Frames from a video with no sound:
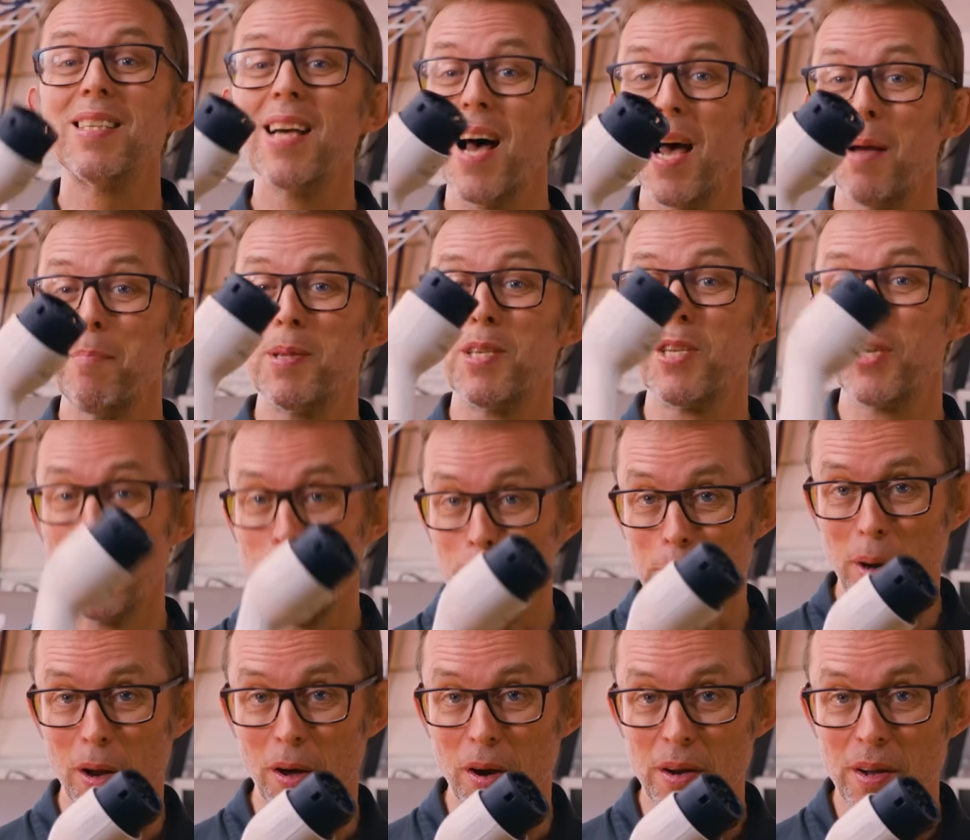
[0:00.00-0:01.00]
Type 2
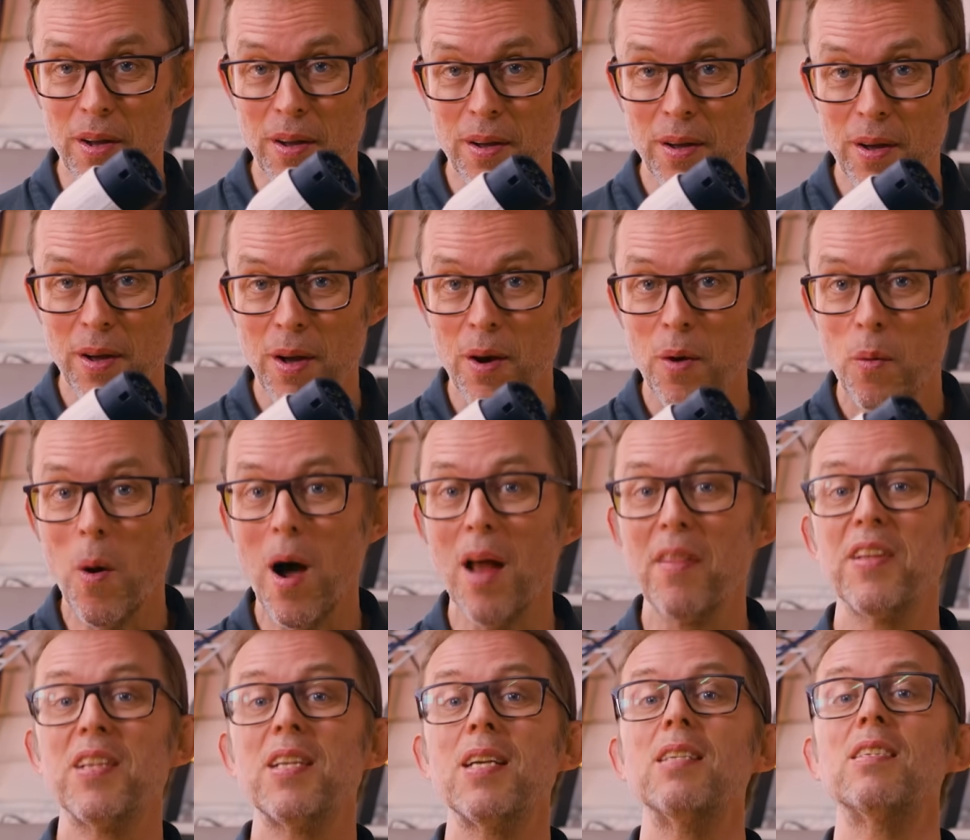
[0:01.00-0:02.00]
plug,
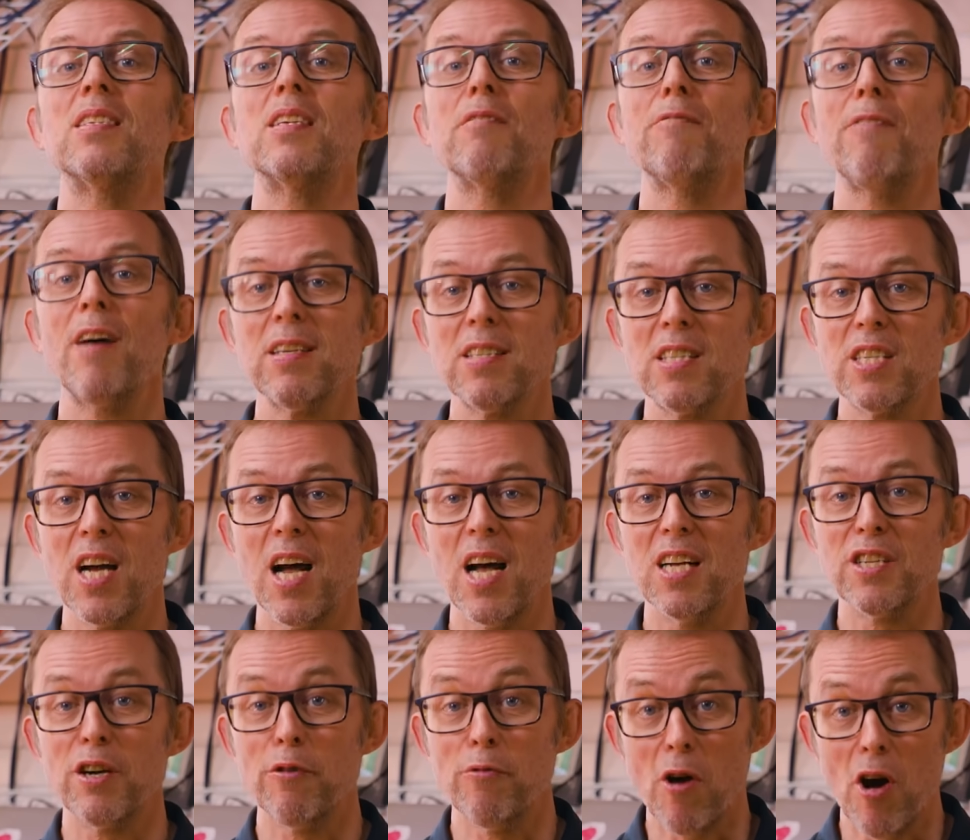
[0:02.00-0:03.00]
while the DC fast charger